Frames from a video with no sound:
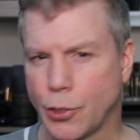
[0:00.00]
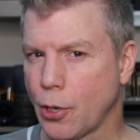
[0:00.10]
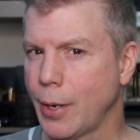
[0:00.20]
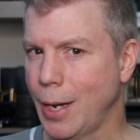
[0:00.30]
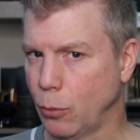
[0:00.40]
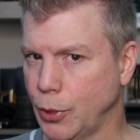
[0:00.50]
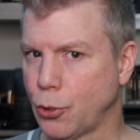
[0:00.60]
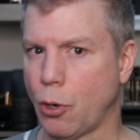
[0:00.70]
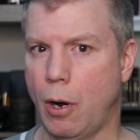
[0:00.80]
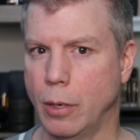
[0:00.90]
start out with
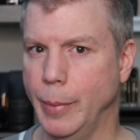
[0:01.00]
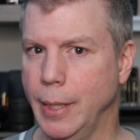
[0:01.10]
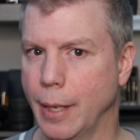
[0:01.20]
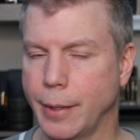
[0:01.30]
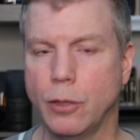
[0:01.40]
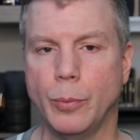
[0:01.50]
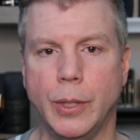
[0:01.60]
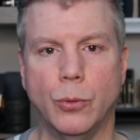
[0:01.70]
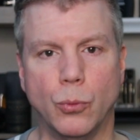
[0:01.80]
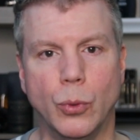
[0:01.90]
Strong Me. I think you'll
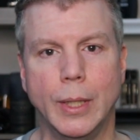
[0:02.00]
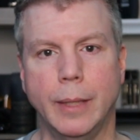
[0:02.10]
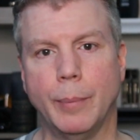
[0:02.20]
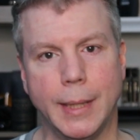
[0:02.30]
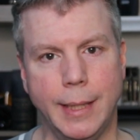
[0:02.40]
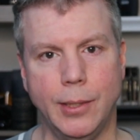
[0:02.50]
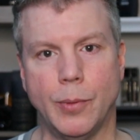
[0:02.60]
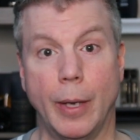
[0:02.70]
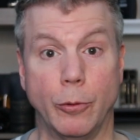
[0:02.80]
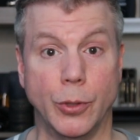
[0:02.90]
be really
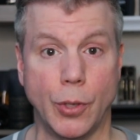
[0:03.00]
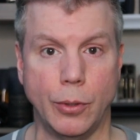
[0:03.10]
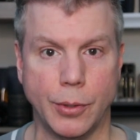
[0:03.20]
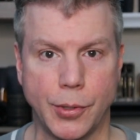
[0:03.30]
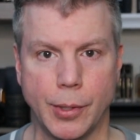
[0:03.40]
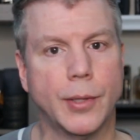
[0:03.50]
pleased by the results.